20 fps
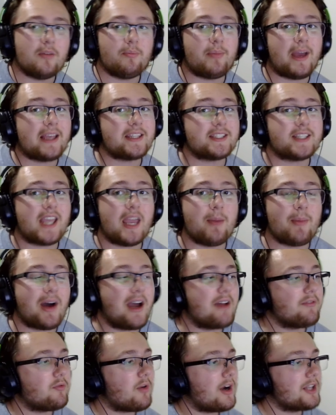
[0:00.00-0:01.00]
Best game
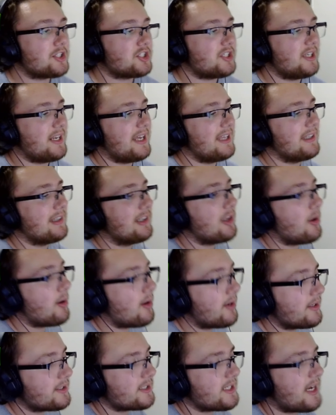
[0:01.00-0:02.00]
I've watched in a
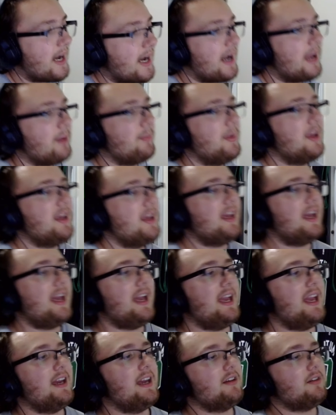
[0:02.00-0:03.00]
long time.
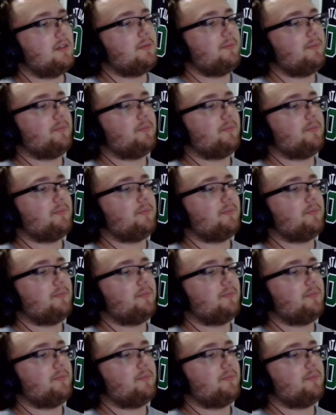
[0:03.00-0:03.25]
And